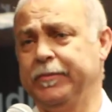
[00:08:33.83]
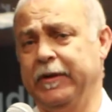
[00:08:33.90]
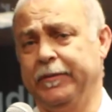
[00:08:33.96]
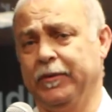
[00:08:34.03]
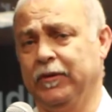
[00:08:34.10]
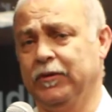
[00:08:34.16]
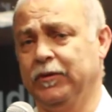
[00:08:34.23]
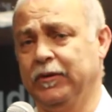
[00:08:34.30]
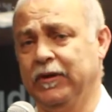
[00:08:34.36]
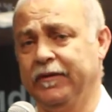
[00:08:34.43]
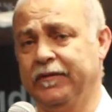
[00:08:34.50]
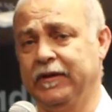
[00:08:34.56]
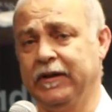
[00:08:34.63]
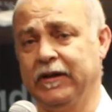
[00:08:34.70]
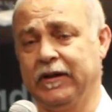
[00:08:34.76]
people who
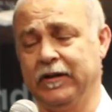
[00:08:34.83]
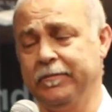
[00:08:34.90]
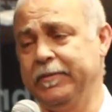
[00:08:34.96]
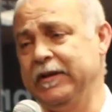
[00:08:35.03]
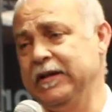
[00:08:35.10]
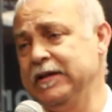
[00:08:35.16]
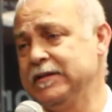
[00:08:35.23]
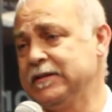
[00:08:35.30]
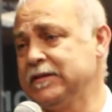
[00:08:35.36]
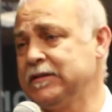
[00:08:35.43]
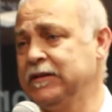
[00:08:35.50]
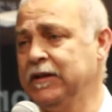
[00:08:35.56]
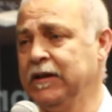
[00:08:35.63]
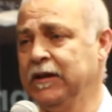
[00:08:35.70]
lived there in peace.